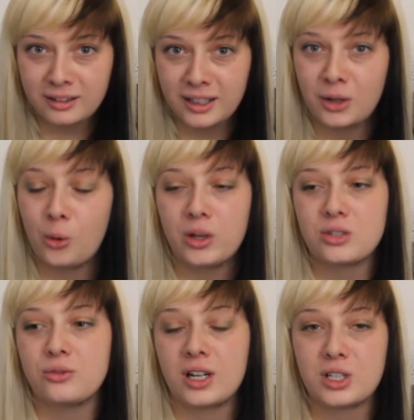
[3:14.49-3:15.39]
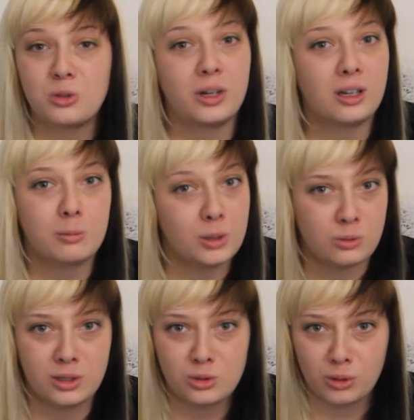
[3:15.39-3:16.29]
It always fluctuated
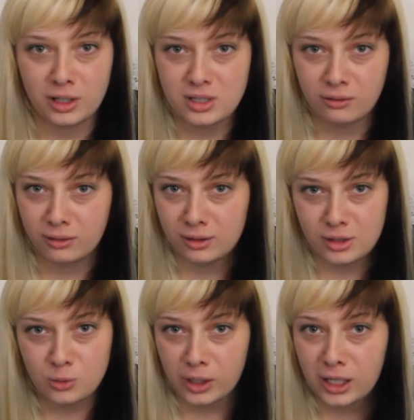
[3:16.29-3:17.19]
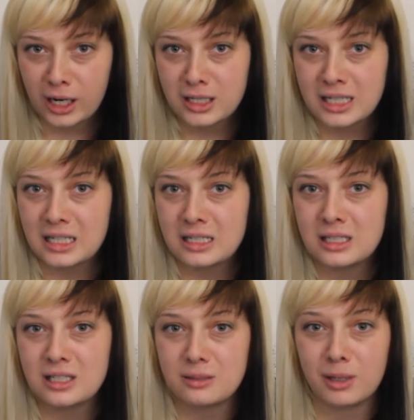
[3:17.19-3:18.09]
between 27 to 29
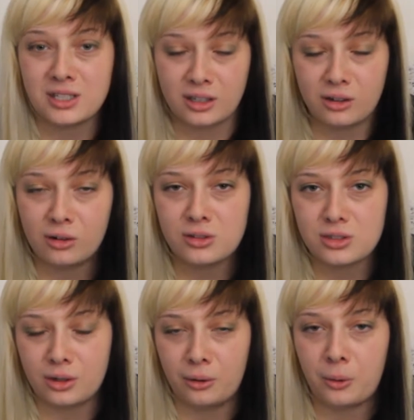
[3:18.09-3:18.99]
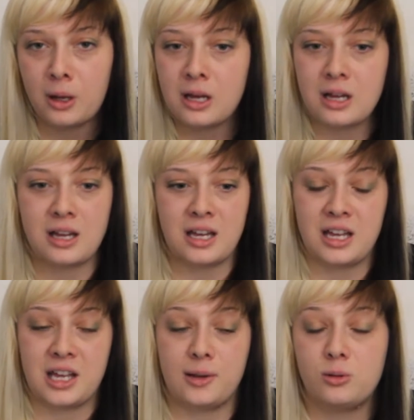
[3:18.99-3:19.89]
days, my cycle, so
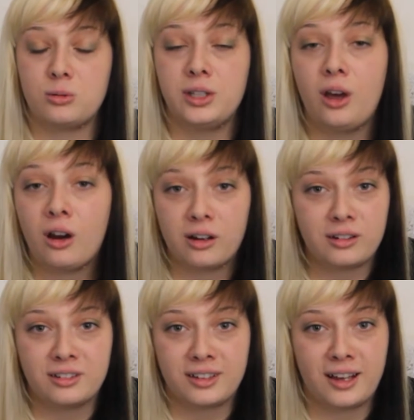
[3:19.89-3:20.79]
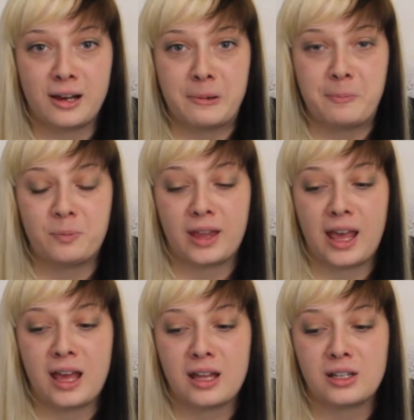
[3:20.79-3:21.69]
it was really hard,
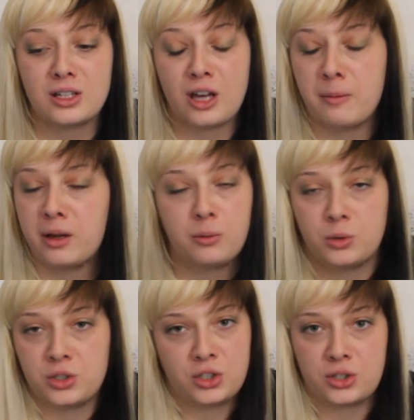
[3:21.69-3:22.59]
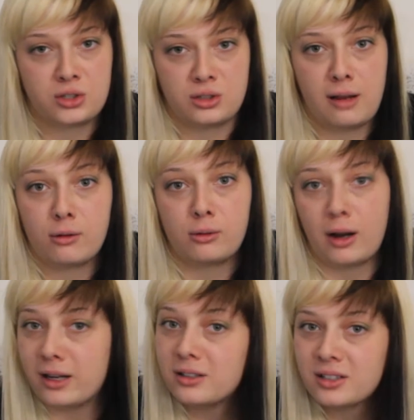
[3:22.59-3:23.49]
and the timing was just never
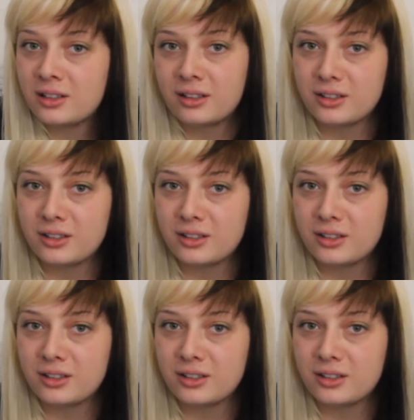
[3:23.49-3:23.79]
right.